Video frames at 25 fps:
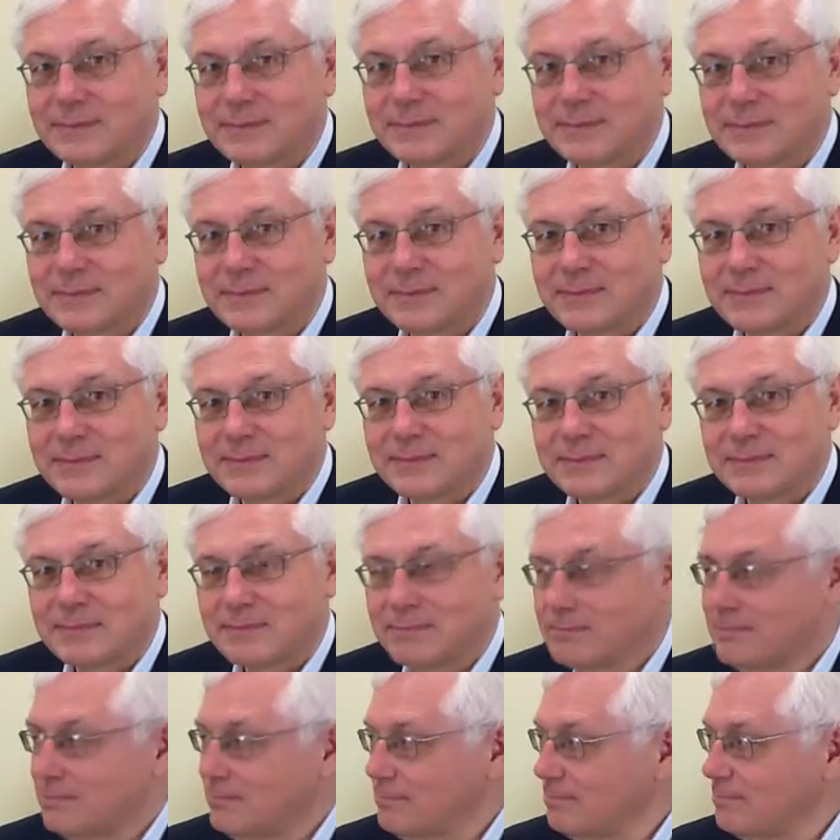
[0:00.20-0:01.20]

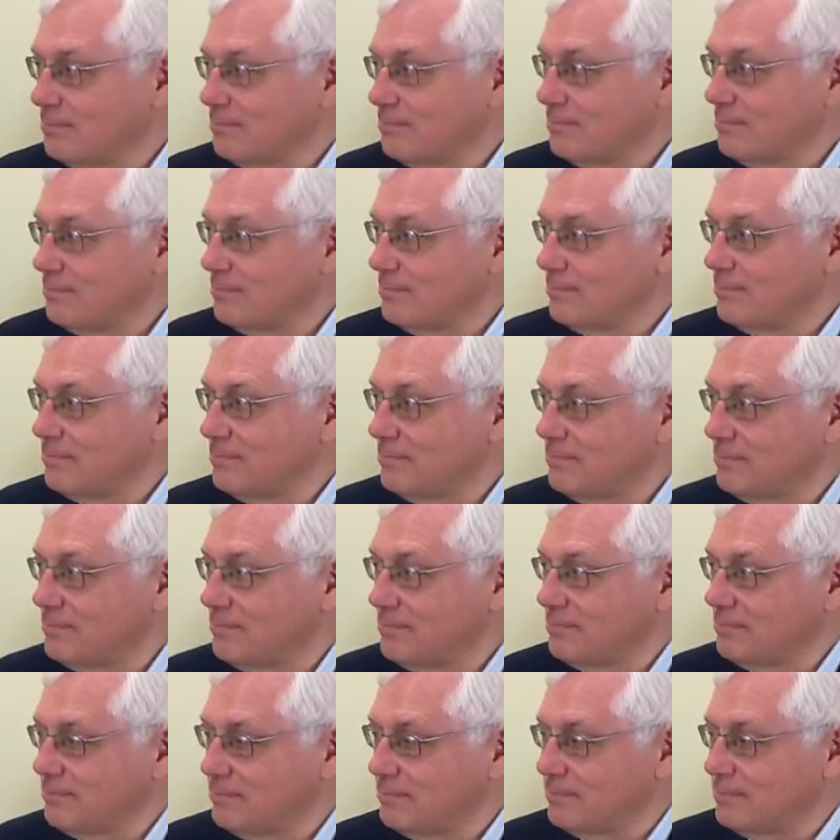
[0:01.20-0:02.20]

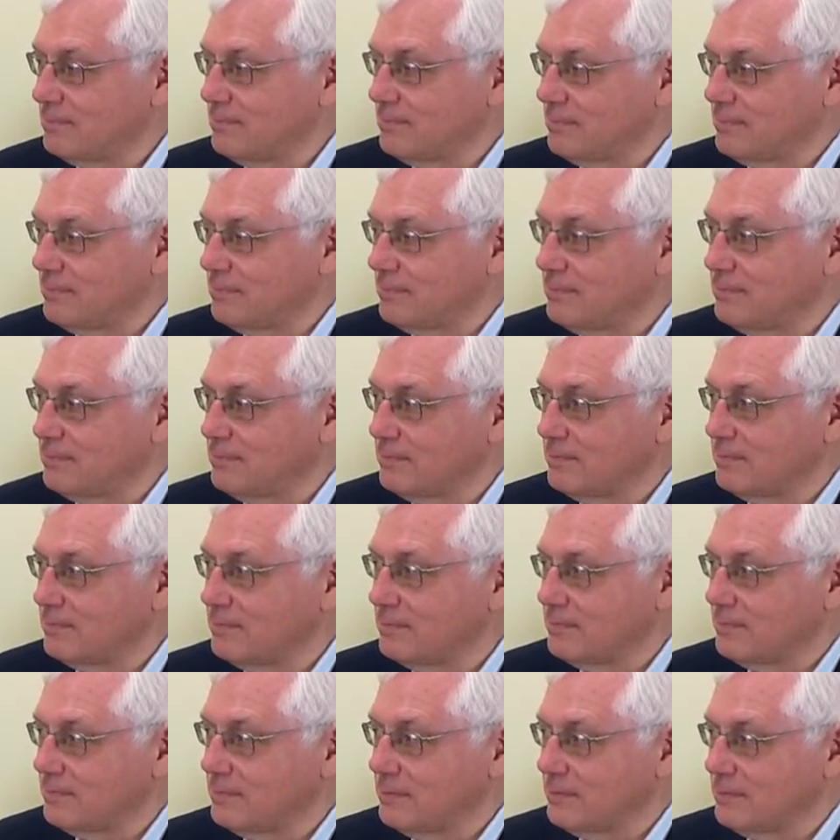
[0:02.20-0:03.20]

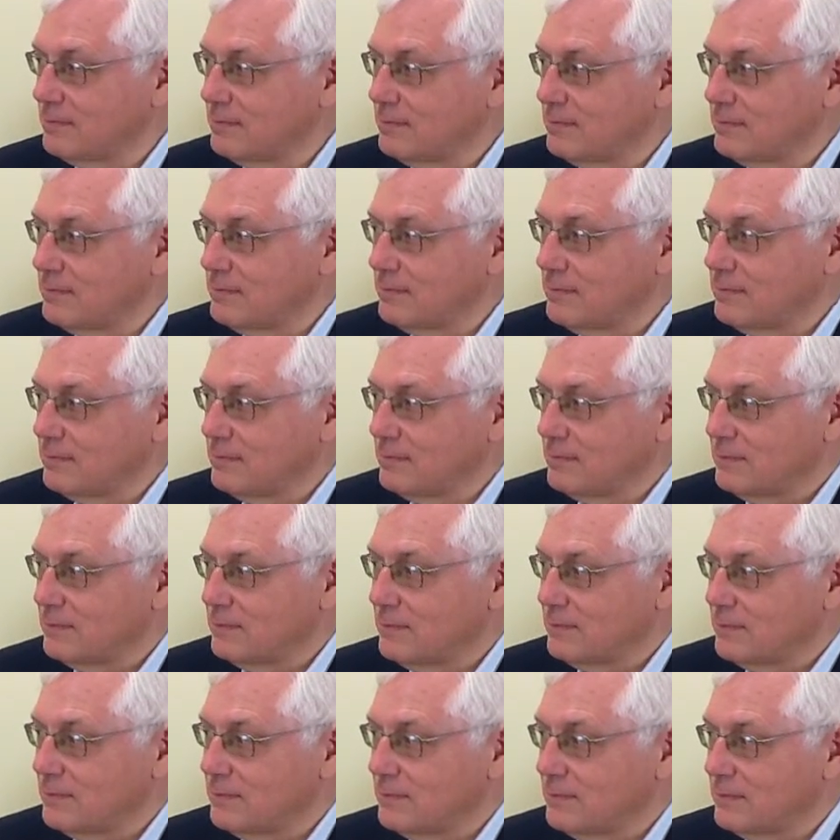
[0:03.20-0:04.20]

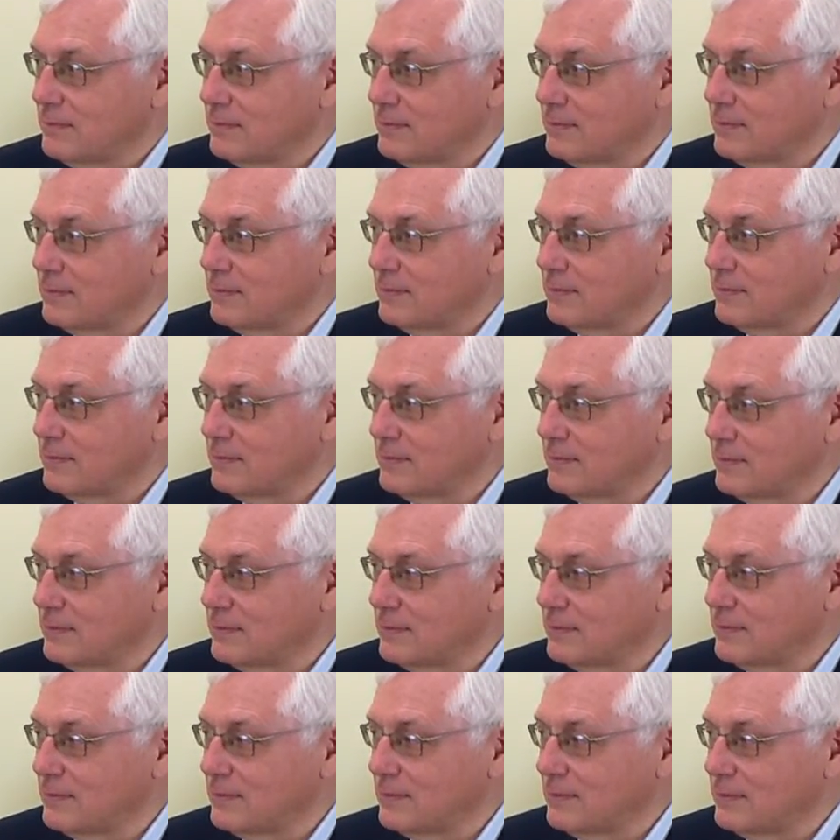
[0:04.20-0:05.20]

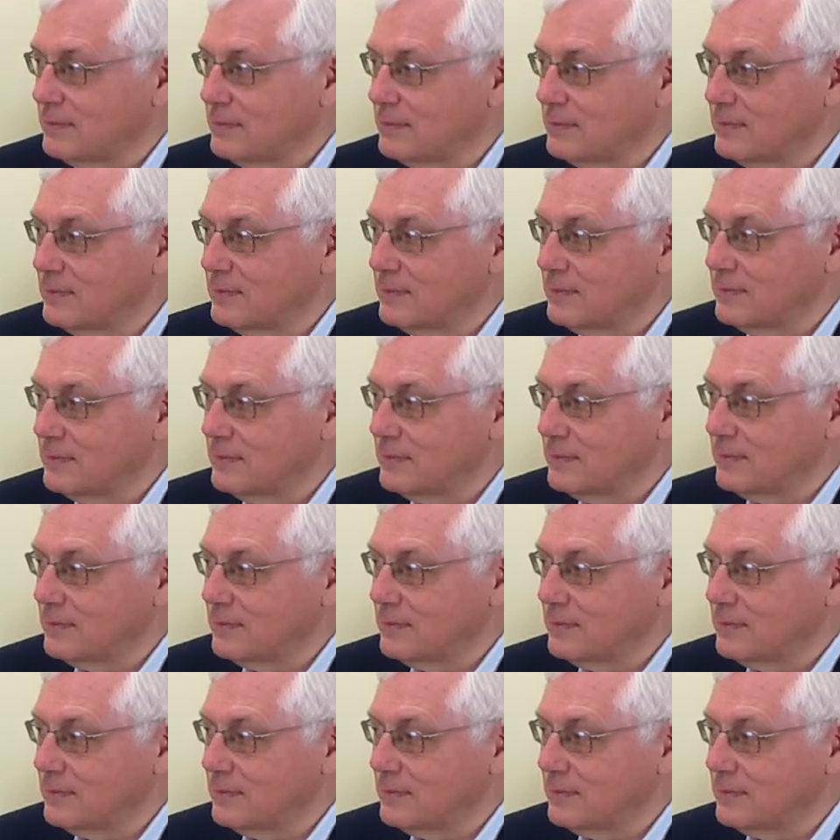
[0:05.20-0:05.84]
(silent)